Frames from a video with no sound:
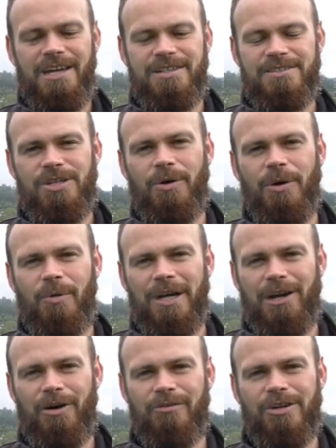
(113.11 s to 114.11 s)
sowing
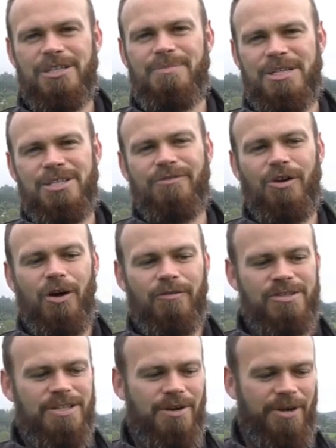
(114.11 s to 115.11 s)
white clover, especially for
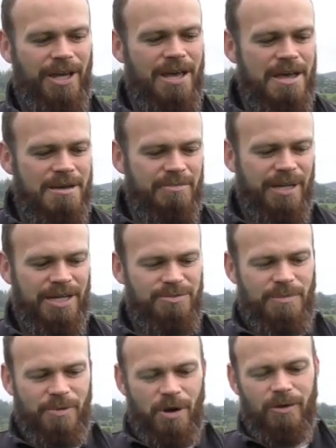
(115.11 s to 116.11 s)
oversowing.
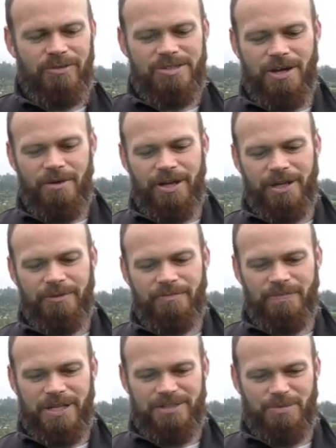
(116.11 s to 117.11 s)
Because when we're oversowing,
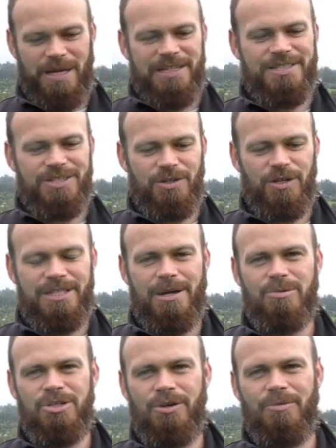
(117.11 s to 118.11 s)
as well as the soil
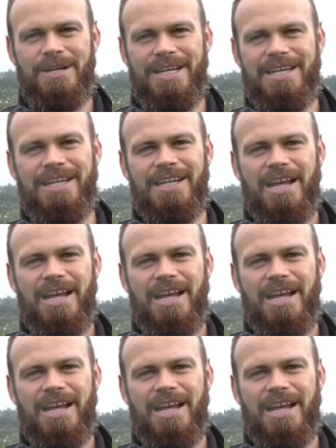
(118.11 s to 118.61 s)
temperature, we need